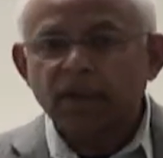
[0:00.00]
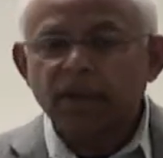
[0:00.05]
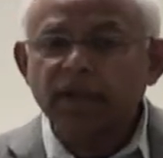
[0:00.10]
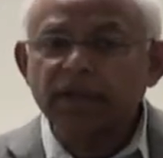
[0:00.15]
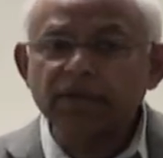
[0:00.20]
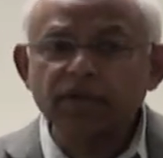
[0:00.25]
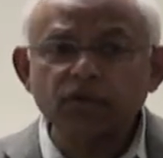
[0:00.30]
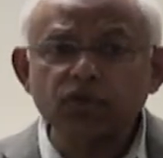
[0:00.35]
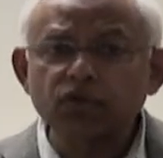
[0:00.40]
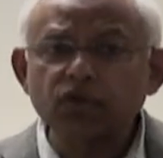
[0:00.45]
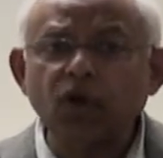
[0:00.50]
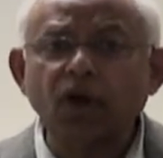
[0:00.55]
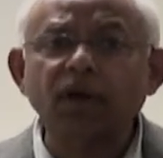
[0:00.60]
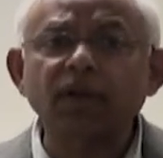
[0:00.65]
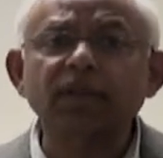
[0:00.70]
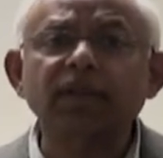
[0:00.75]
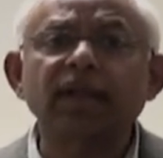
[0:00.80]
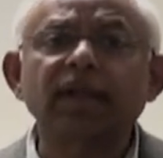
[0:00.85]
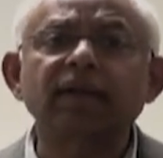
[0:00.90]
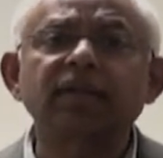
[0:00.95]
It is
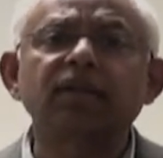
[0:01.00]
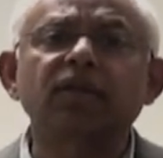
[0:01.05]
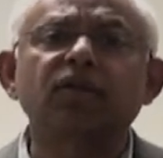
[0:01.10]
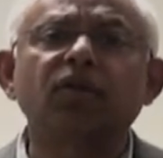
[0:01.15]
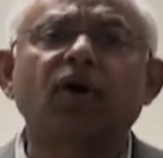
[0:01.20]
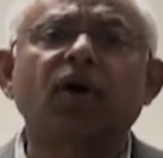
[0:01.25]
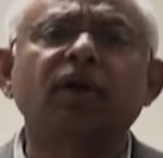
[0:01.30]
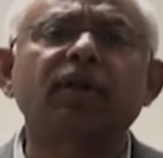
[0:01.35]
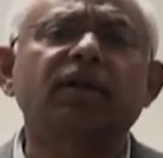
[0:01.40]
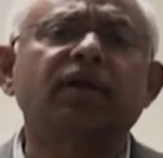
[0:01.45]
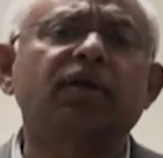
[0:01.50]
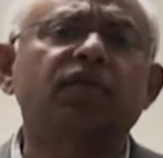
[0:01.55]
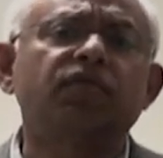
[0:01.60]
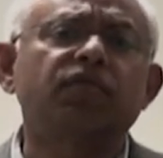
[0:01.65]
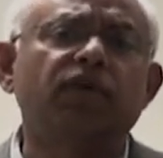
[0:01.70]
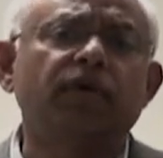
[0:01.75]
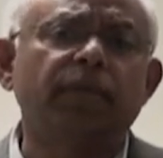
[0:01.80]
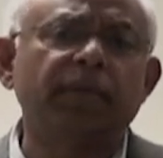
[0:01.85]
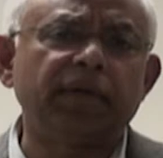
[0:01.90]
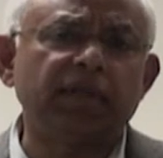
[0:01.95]
not that the
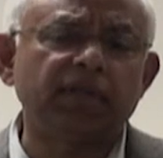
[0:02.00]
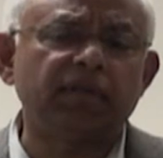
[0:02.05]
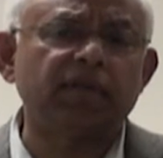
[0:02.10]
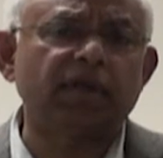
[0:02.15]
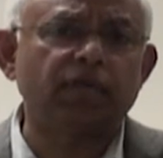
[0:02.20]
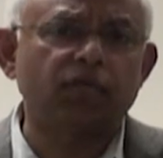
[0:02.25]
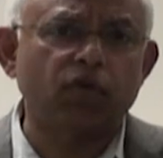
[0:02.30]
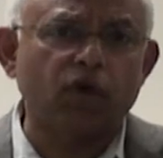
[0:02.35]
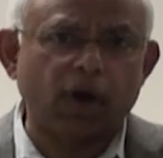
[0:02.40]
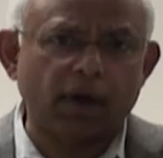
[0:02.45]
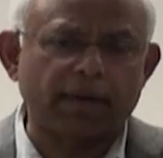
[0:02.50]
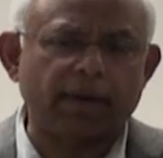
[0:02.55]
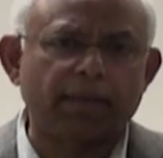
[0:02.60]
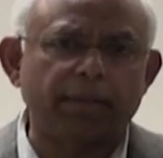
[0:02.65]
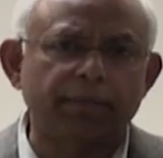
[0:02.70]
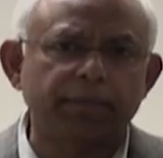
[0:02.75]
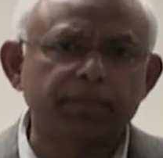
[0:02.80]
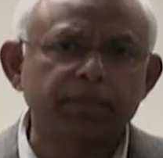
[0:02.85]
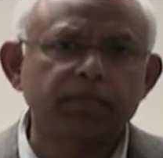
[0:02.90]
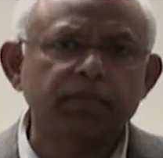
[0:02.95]
non-conformities have gone
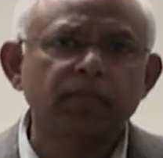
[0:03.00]
up.